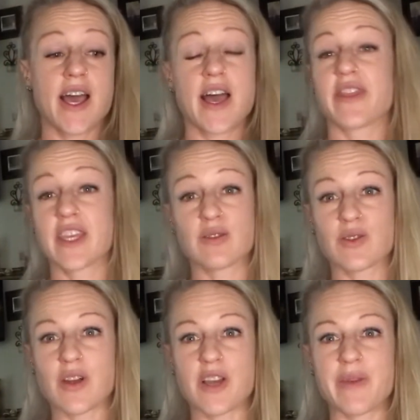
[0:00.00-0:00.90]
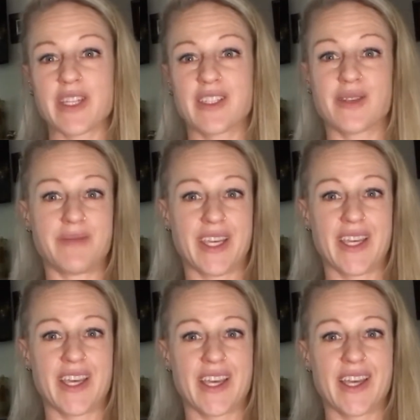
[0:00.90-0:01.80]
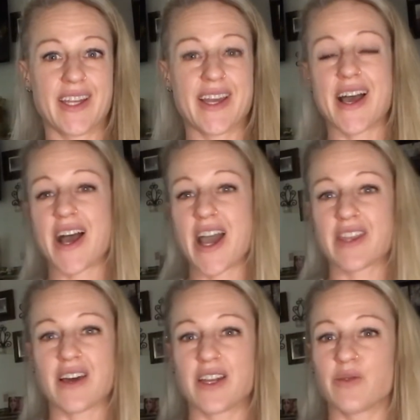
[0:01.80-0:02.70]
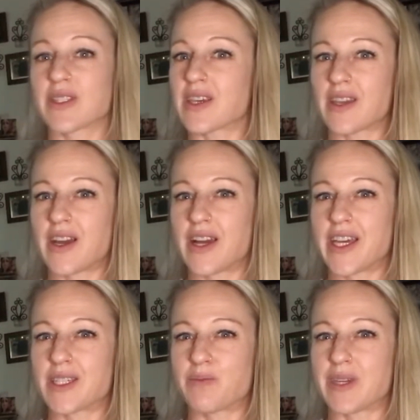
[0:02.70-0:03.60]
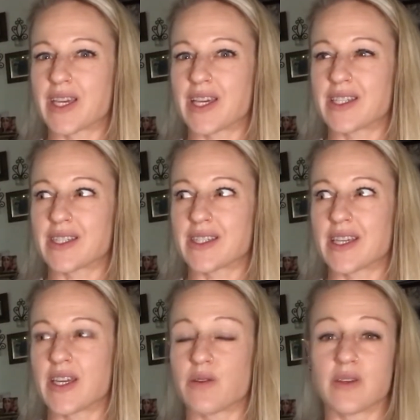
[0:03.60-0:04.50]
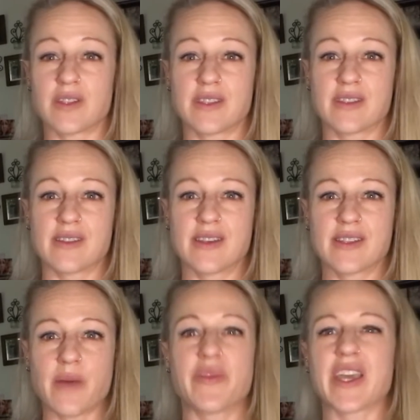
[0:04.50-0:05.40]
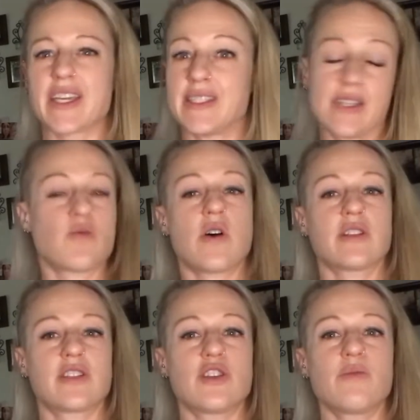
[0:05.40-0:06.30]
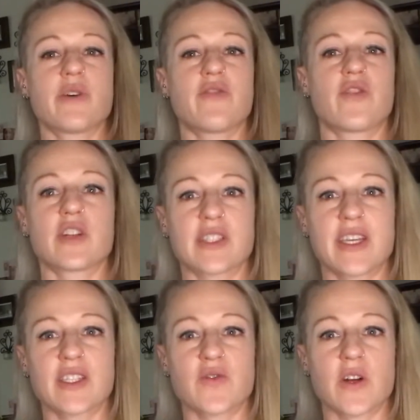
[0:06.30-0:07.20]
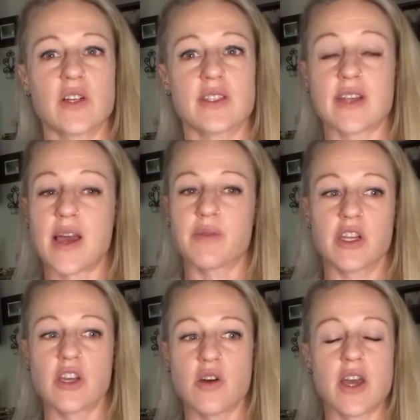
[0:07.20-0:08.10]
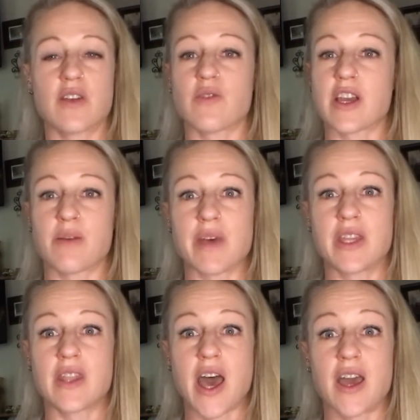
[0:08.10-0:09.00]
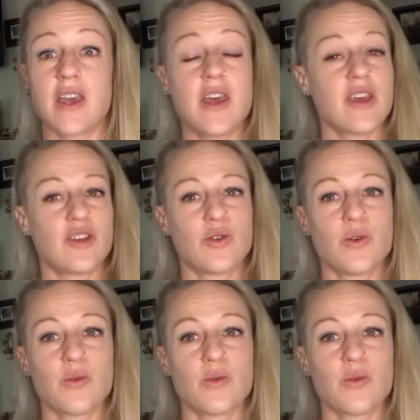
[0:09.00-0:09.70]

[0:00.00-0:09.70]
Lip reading: this was recommended to me and I thought it was hilarious because it was something I didn't want to do. But first things first, I'm going to go ahead and recommend that you